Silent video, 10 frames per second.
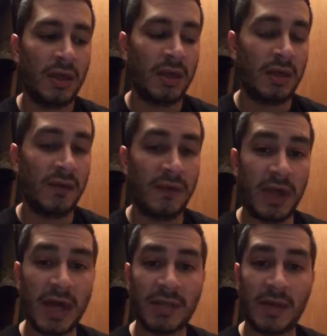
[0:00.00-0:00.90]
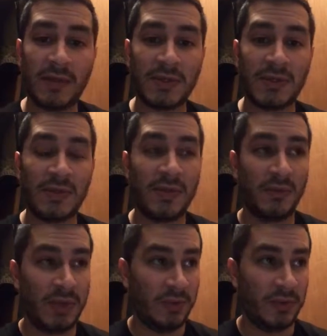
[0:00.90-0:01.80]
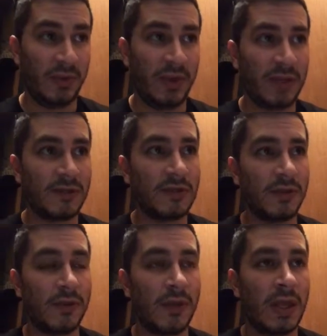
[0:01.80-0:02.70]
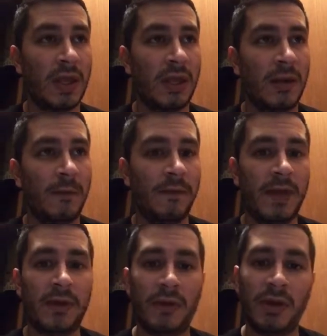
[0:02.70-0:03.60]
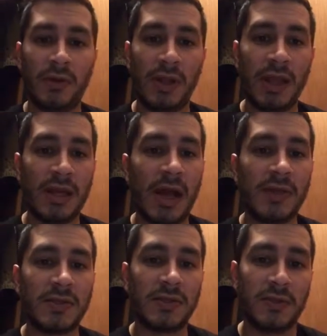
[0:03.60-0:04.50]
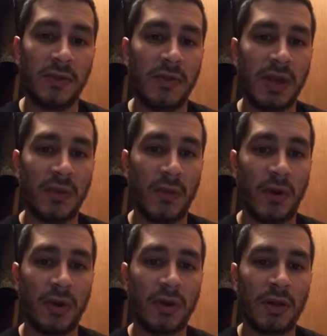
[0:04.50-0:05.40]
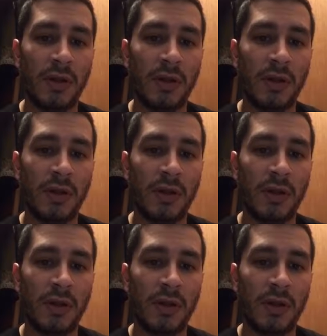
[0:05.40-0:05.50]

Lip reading: and if you act on the truth and people don't like the truth, they don't acknowledge the truth anymore.